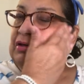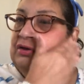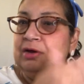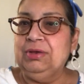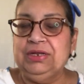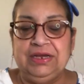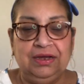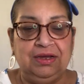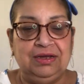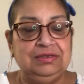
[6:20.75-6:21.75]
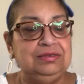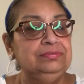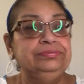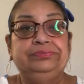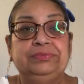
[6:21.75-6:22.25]
Sorry about that, guys.
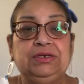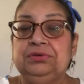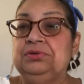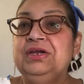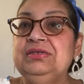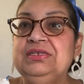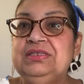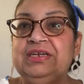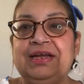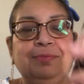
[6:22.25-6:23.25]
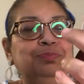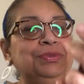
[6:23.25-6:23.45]
I look crazy today.